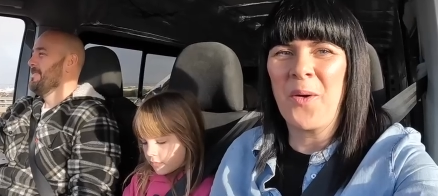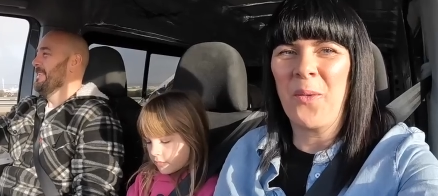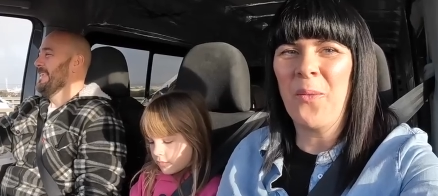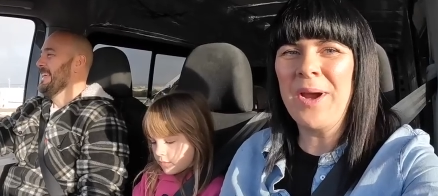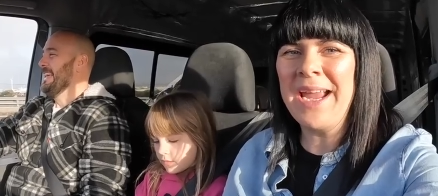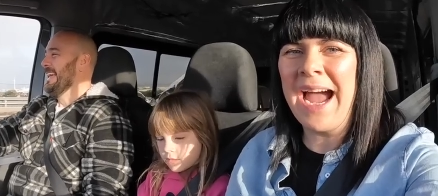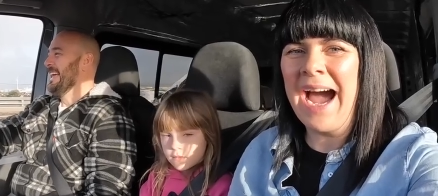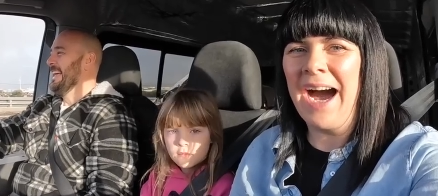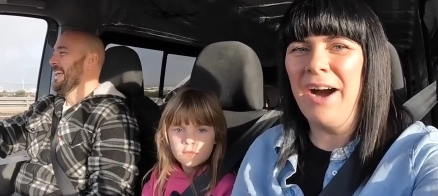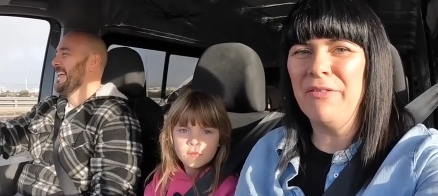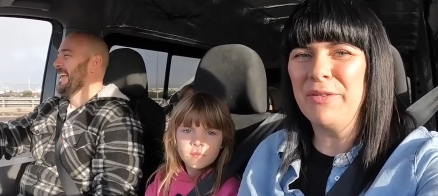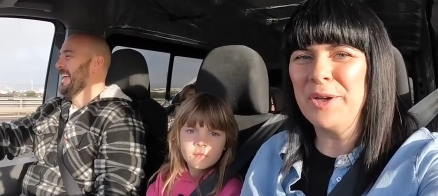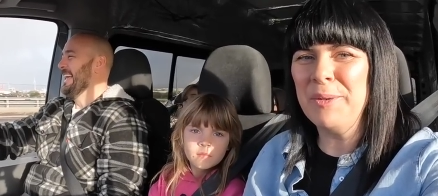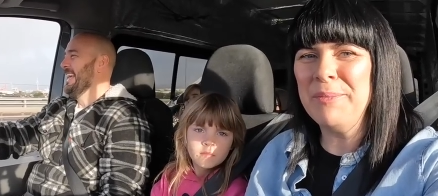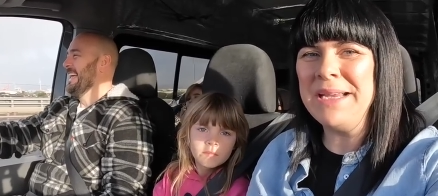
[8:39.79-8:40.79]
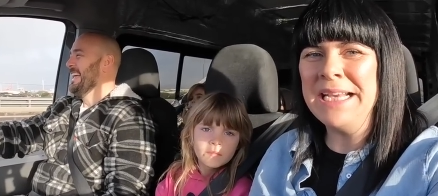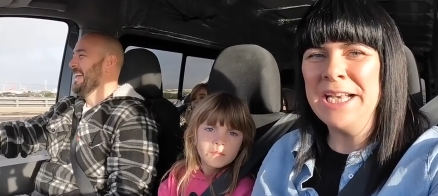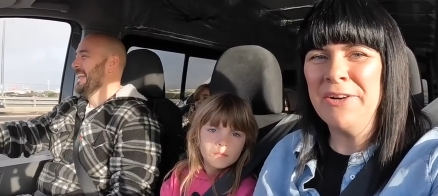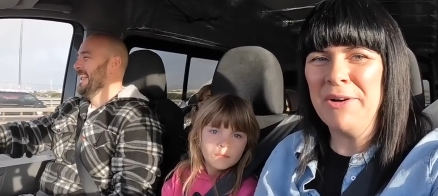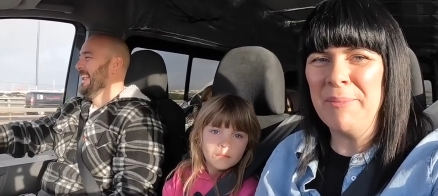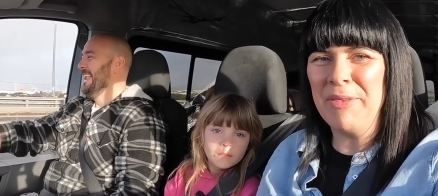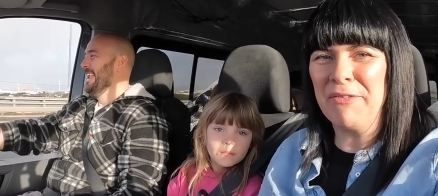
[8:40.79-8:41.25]
Speaker 1: We have an
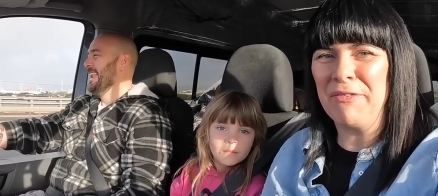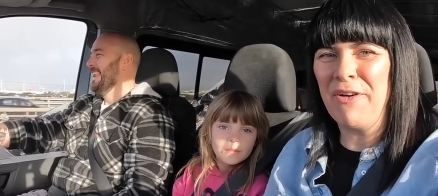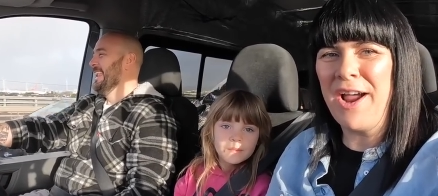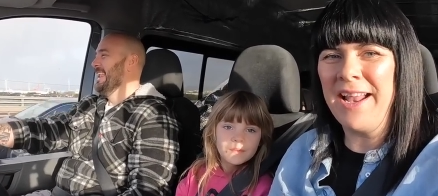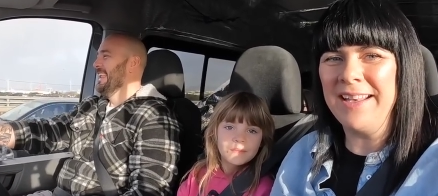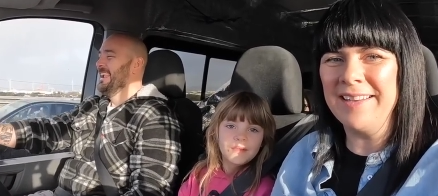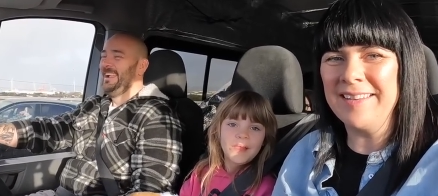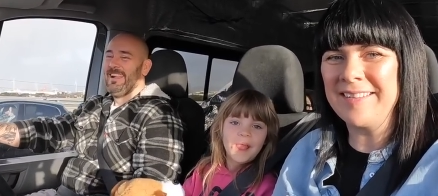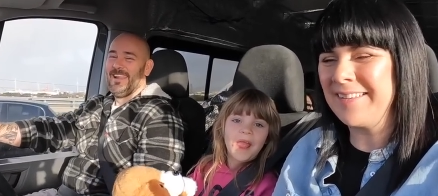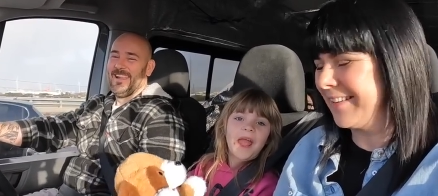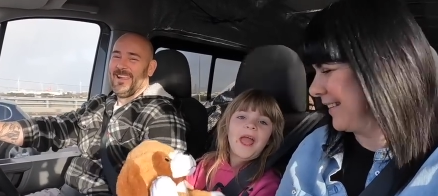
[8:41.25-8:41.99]
Amelia up the front.